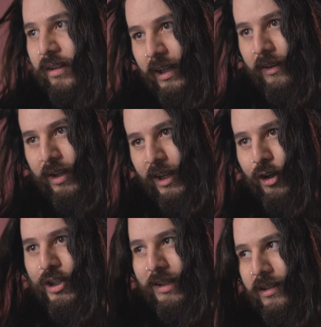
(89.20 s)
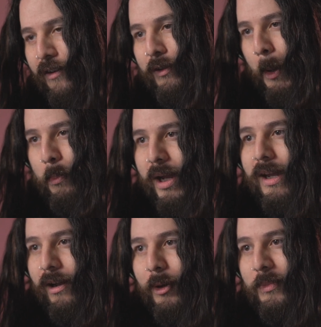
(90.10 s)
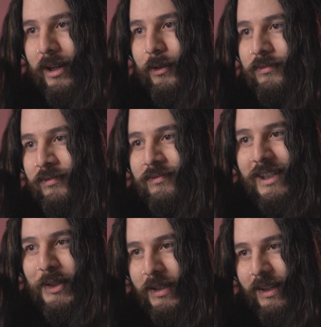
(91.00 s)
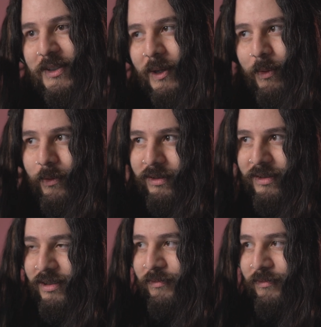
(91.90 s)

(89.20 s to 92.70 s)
Yeah, the energy is definitely picking up now in these last couple ones.